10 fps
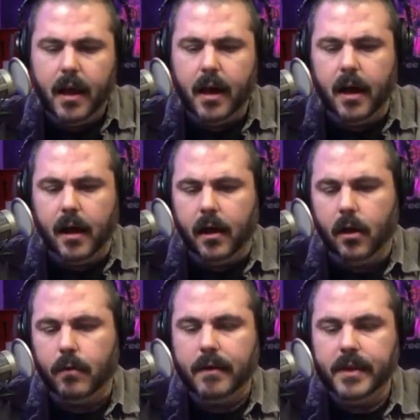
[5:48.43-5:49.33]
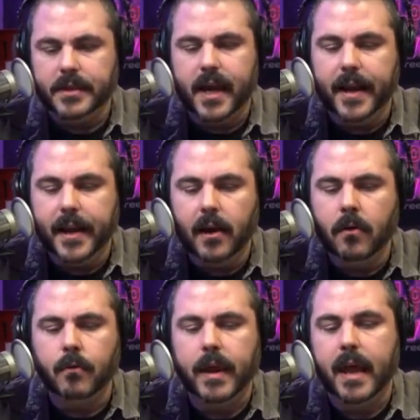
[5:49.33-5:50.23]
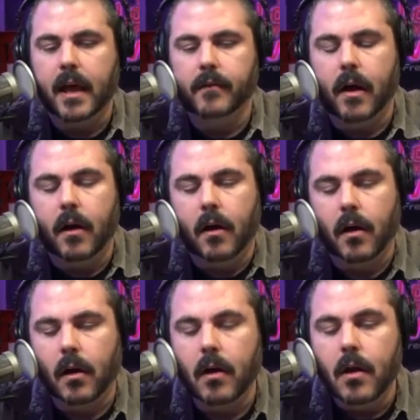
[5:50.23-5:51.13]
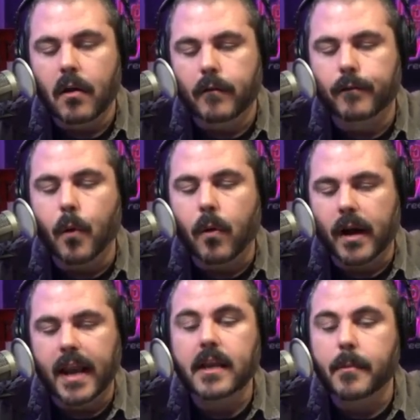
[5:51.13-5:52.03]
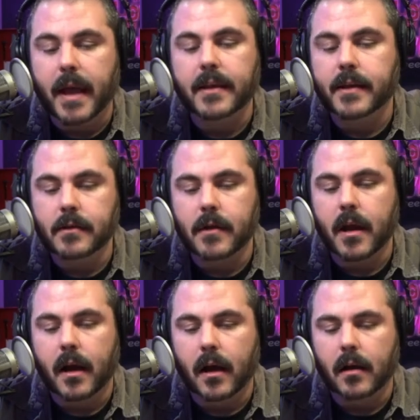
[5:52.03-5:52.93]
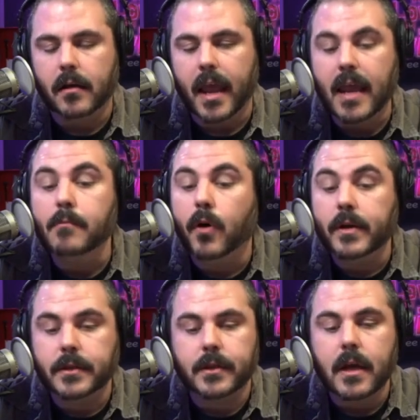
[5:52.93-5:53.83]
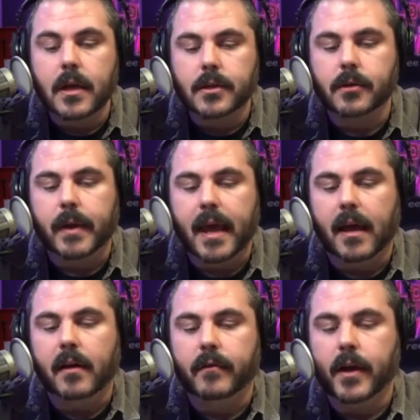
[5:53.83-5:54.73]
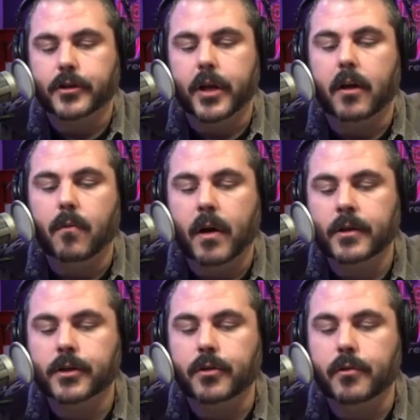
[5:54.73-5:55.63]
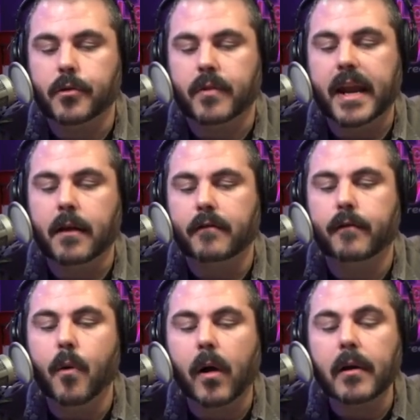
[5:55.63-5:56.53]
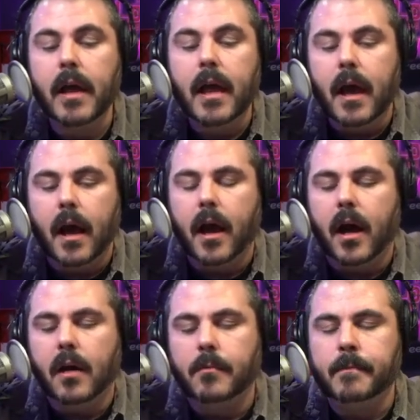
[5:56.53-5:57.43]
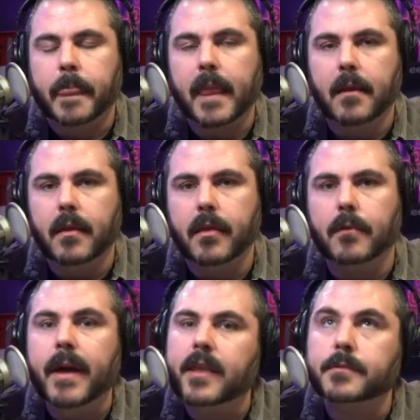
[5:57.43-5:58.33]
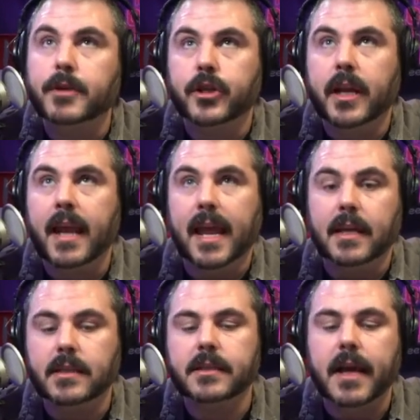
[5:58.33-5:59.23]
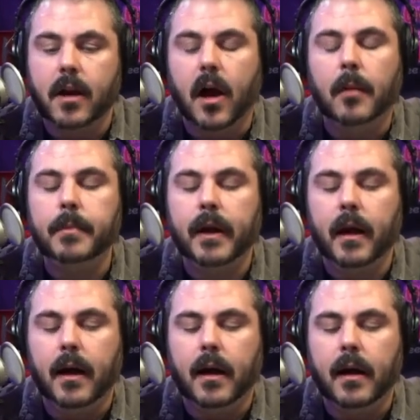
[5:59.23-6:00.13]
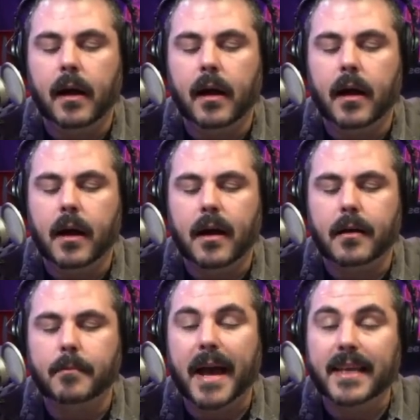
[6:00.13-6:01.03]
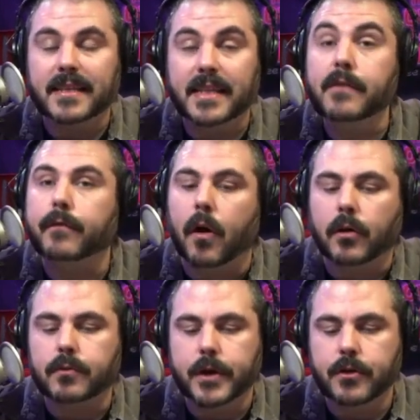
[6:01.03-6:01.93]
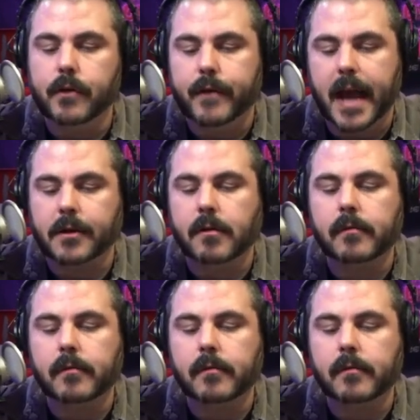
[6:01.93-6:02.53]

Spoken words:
Around the side here, we have our four independent inputs. So we have a channel 1, 2, 3, and 4. The way this machine is set up by default when you do a factory